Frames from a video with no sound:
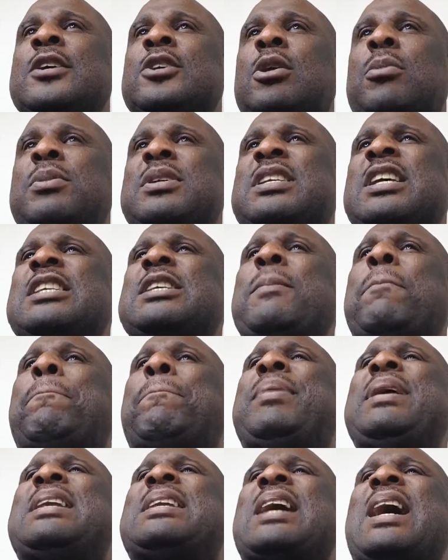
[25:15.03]
Somebody says,
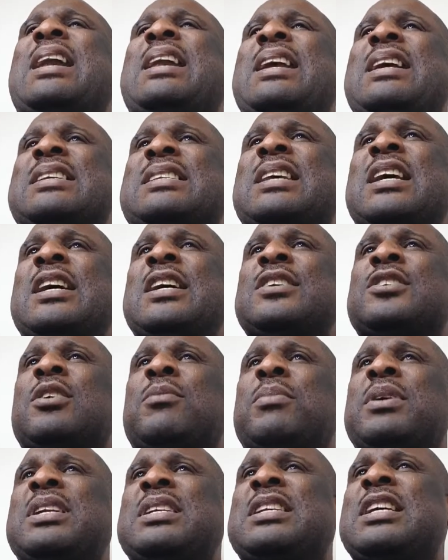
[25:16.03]
bitterness.
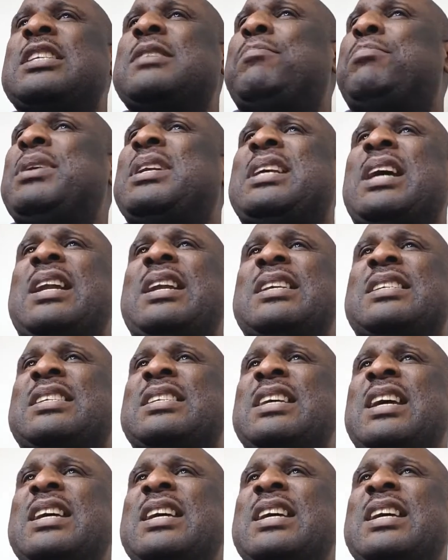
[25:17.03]
Somebody says, bitterness.